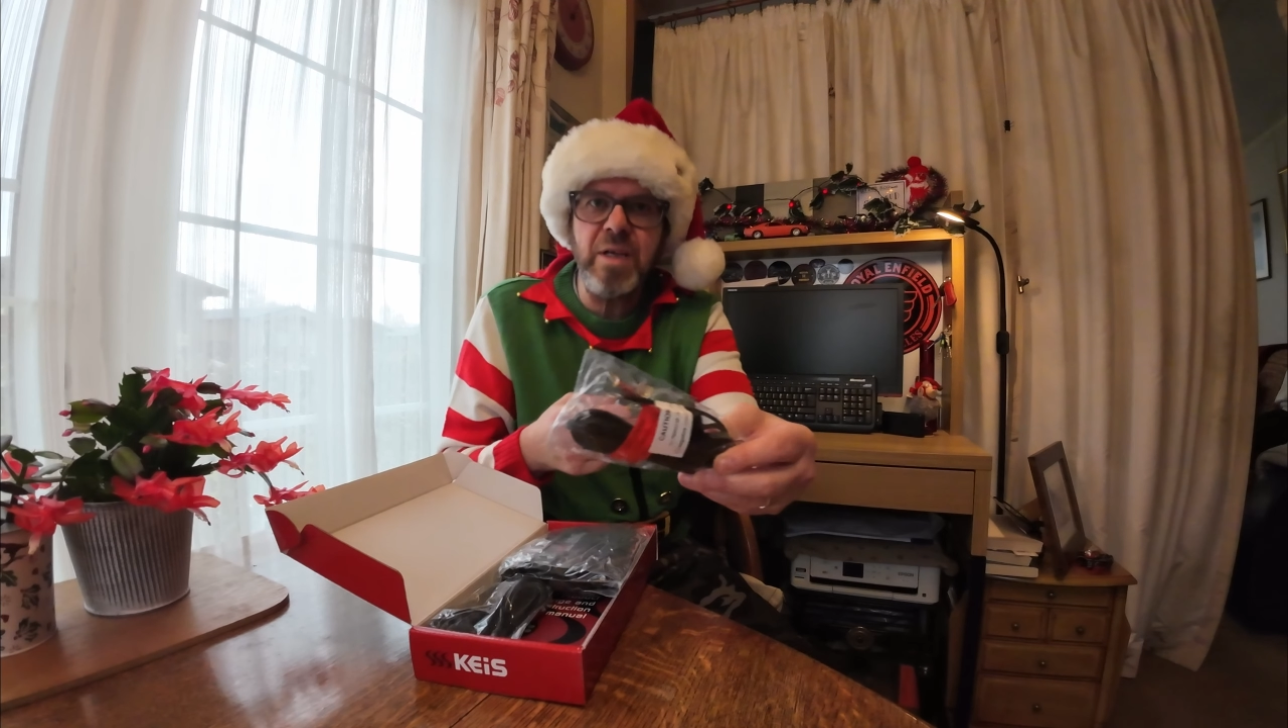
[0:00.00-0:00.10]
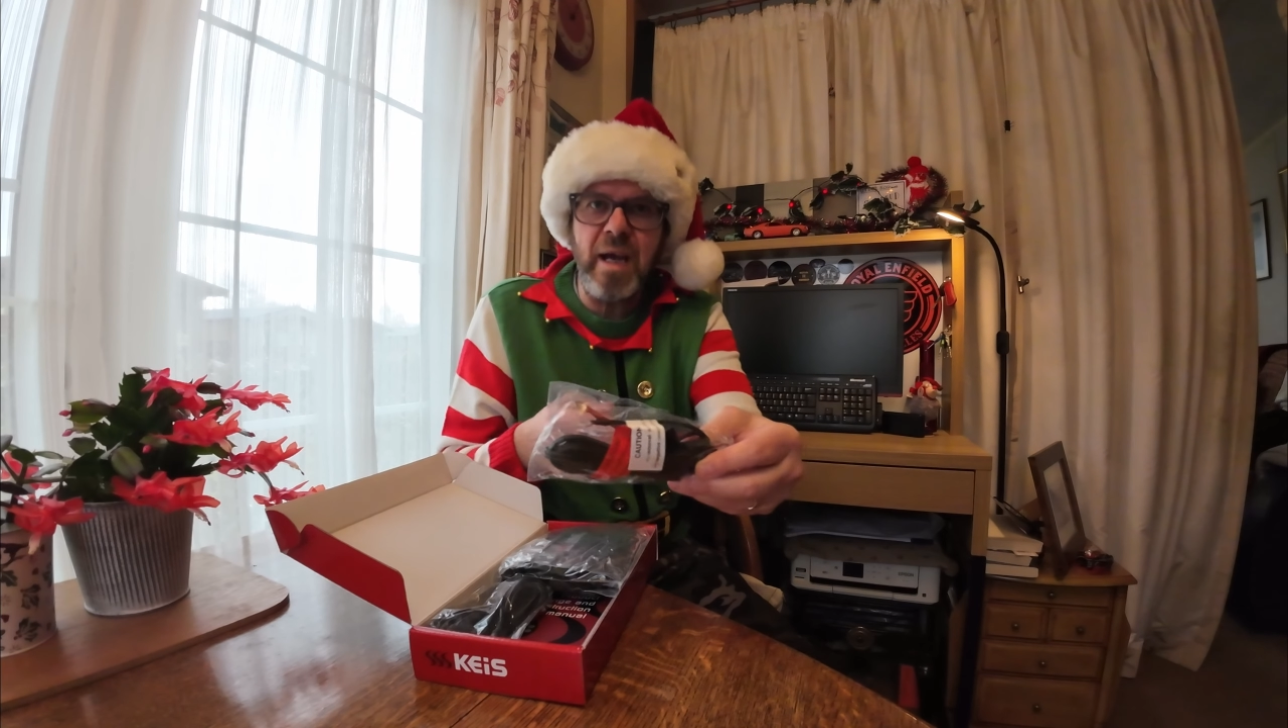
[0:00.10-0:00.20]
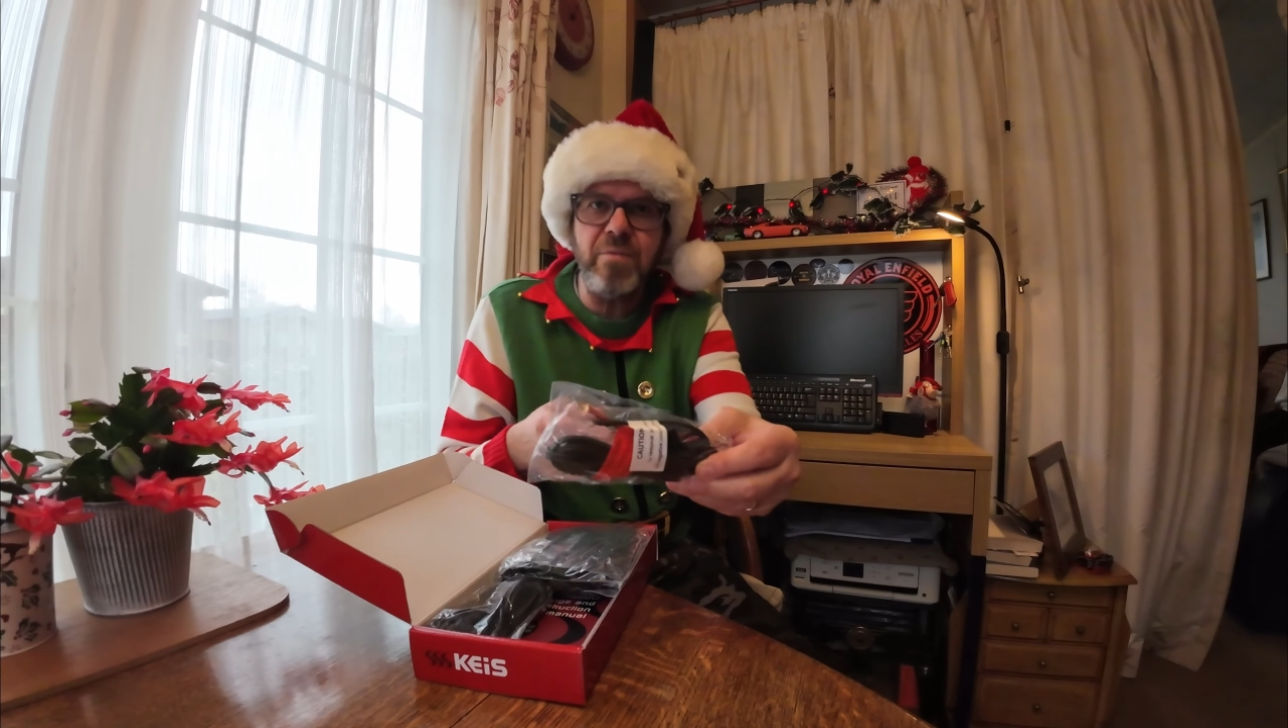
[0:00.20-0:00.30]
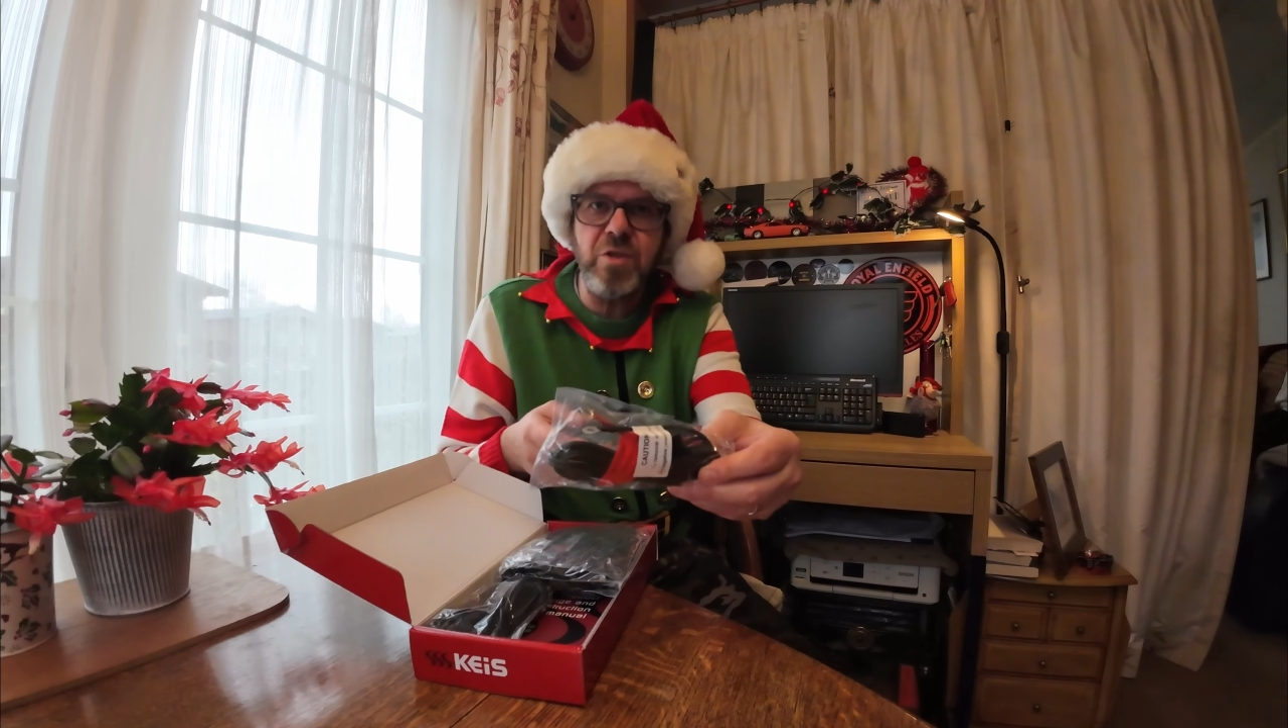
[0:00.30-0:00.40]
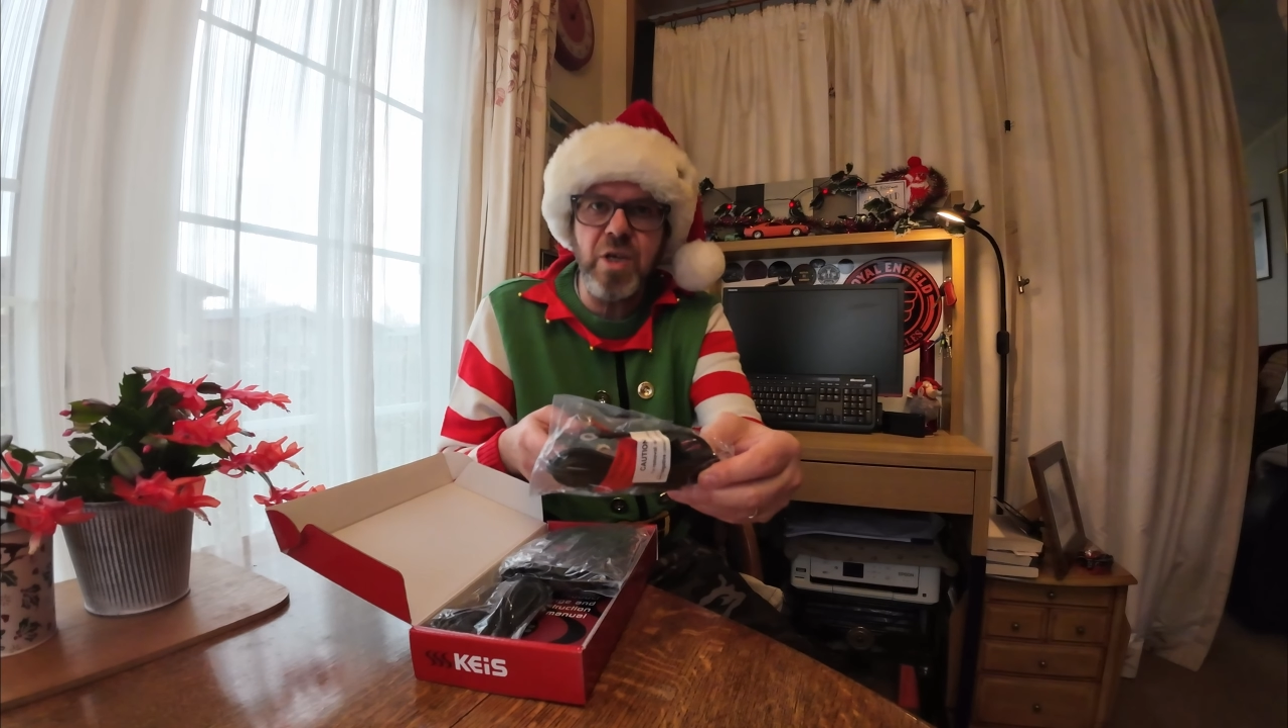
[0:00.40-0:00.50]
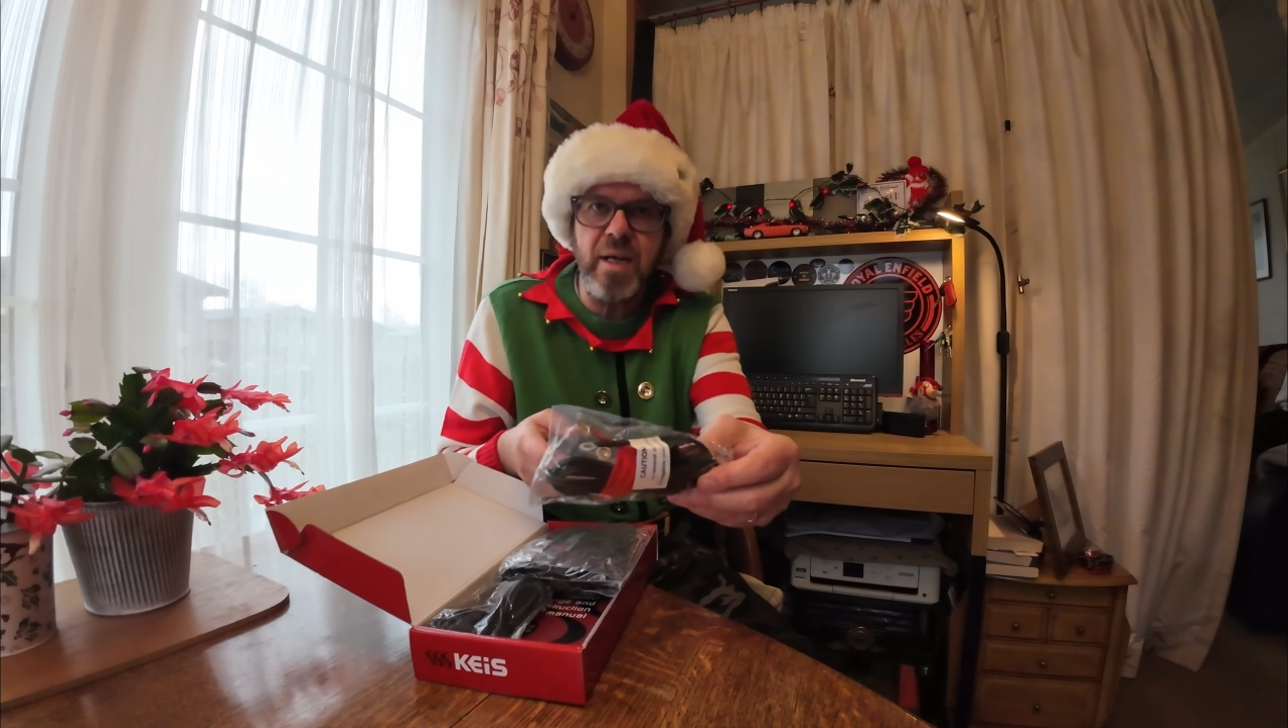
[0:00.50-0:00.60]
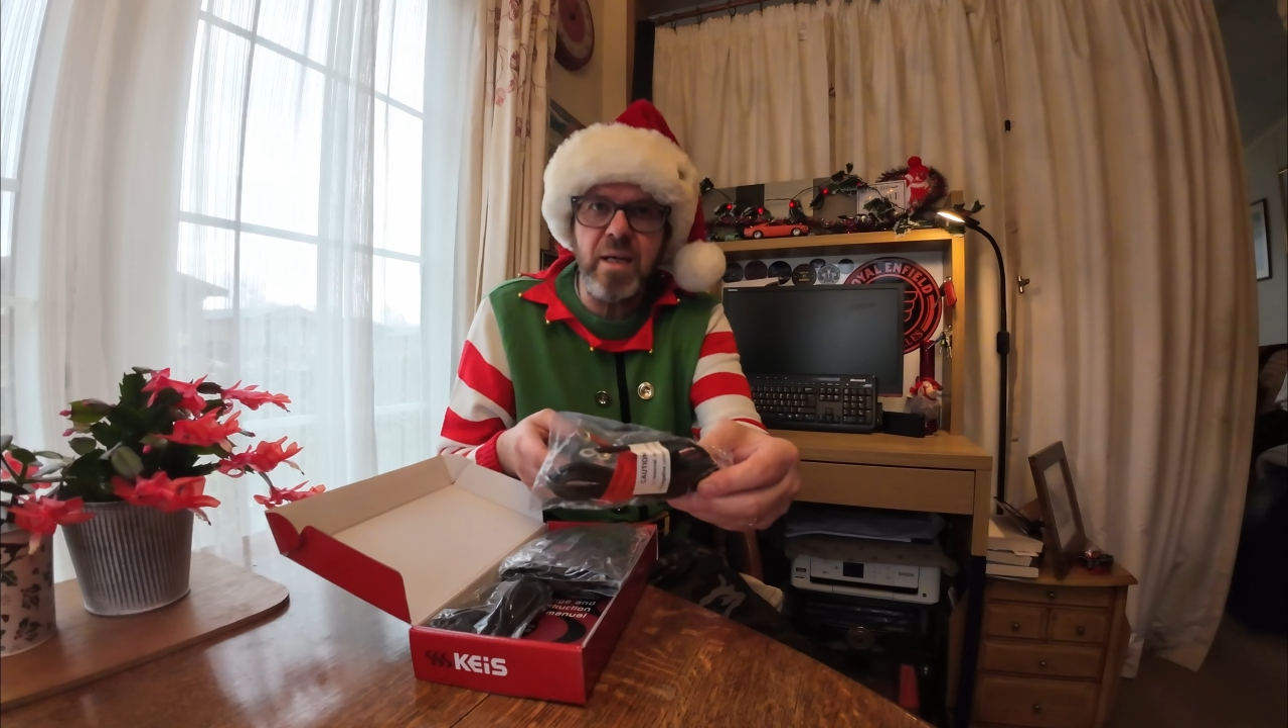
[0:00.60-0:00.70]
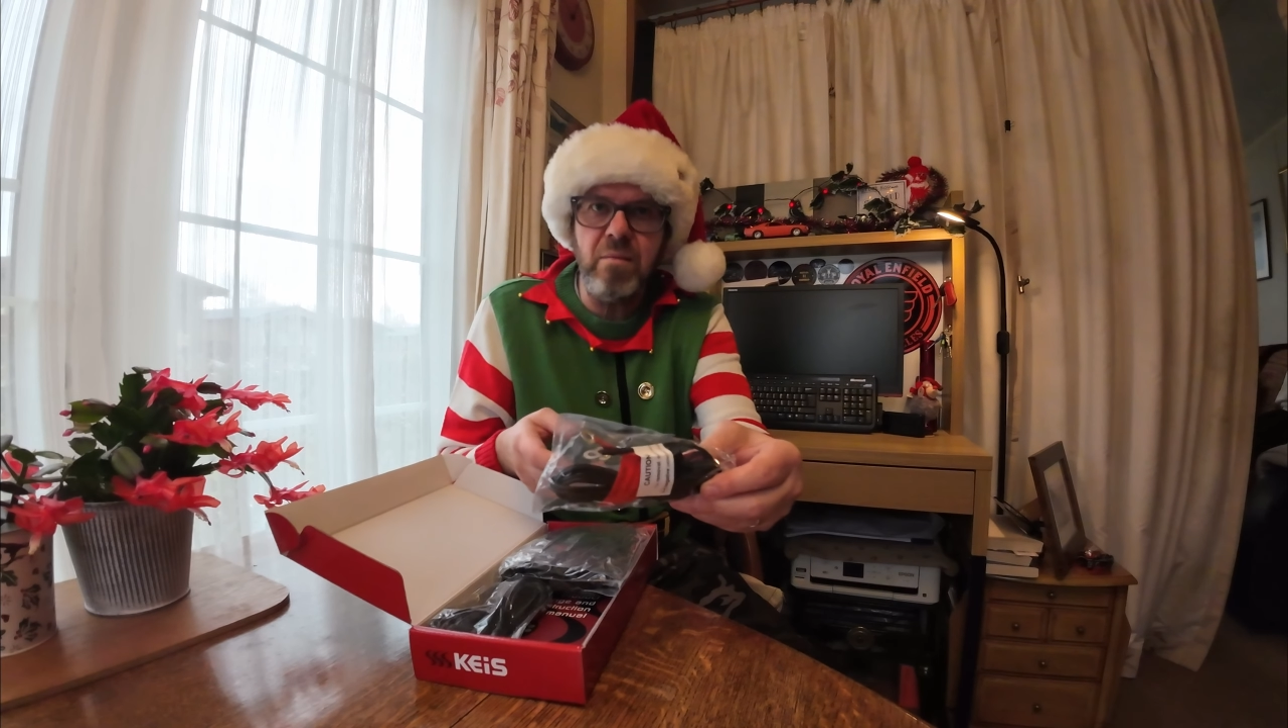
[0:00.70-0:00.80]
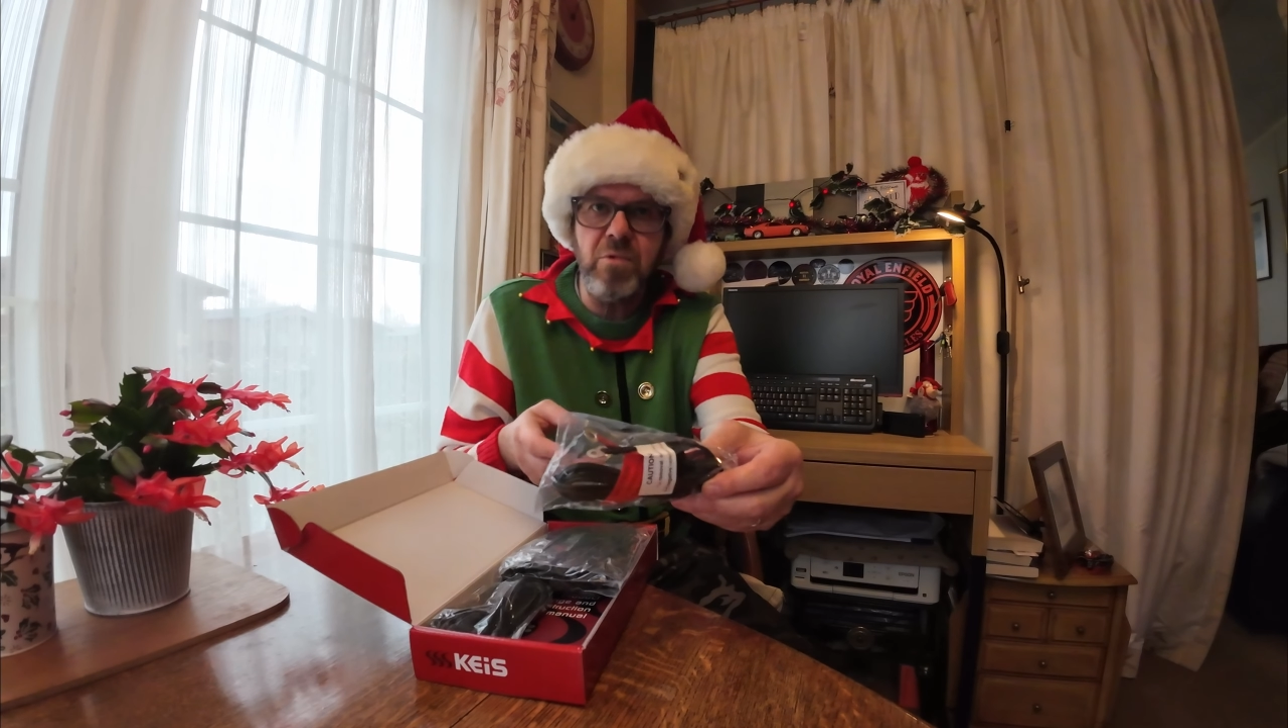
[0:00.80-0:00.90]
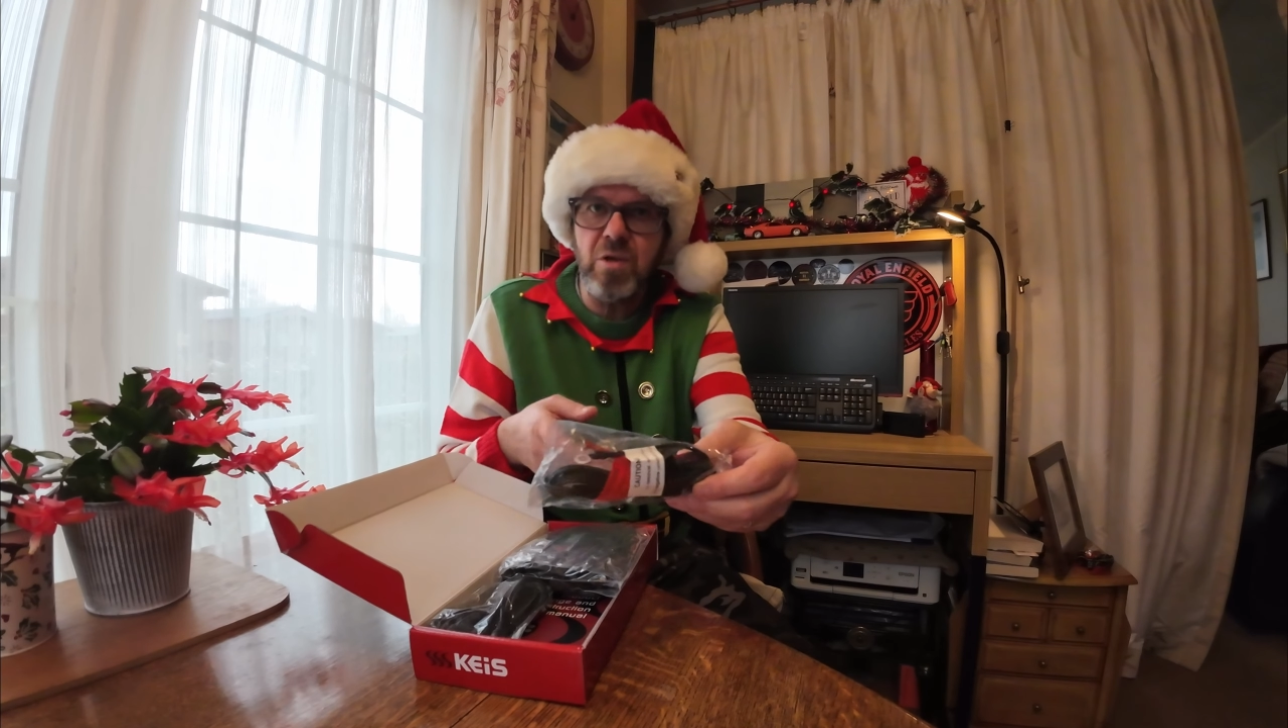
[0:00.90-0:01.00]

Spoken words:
to have the jacket.